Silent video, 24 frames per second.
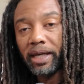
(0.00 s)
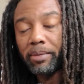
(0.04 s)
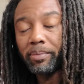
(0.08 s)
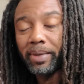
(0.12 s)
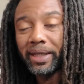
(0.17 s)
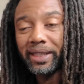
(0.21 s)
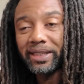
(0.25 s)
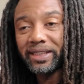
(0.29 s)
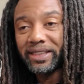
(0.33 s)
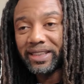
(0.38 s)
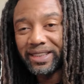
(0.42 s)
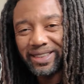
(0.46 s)
that
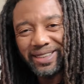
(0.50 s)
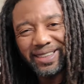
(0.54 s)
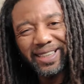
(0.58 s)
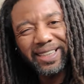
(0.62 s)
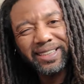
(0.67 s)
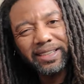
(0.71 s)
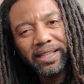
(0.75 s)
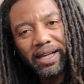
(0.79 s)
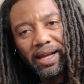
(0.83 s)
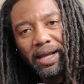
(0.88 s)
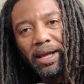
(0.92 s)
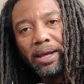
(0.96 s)
means it's
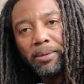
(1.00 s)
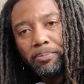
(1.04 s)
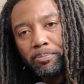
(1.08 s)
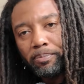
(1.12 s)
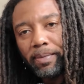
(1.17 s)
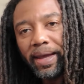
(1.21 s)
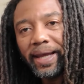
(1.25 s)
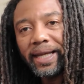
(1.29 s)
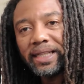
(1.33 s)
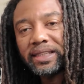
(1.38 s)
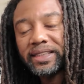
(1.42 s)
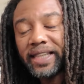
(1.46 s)
just
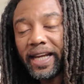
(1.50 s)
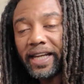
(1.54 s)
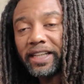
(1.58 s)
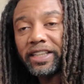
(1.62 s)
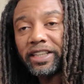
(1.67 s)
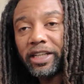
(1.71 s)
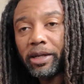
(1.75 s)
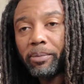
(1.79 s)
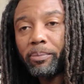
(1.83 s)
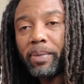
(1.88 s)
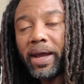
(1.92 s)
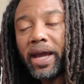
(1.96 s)

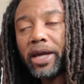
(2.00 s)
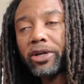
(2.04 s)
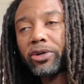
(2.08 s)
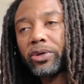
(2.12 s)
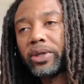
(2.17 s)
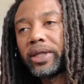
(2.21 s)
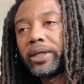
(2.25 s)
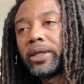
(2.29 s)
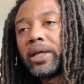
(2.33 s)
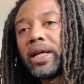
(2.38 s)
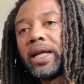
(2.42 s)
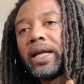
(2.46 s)
maintaining the
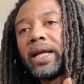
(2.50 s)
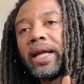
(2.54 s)
battery.